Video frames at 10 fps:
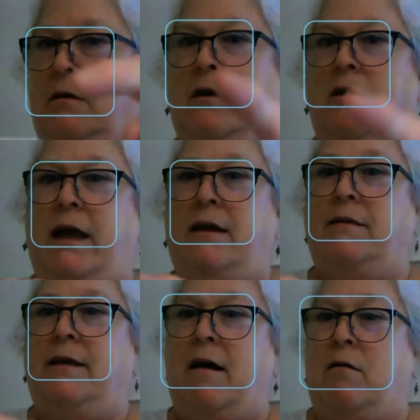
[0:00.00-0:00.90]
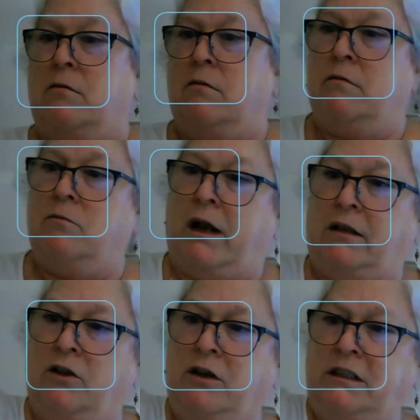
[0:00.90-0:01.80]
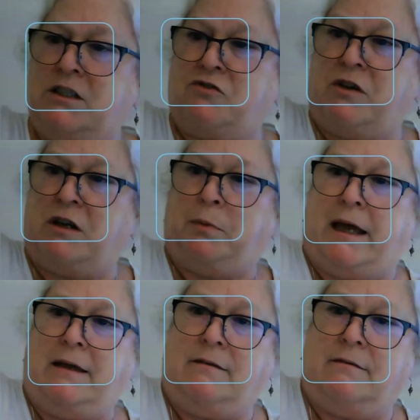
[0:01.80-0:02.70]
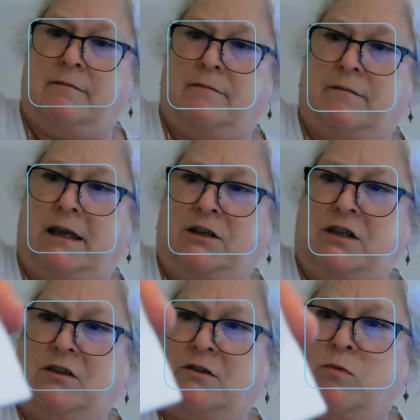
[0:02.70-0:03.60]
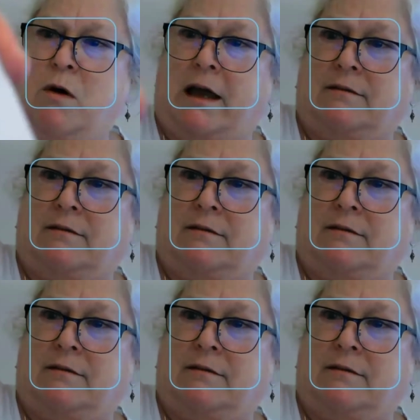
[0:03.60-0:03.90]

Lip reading: Okay, now, when I look at the streak plate, it just looks white.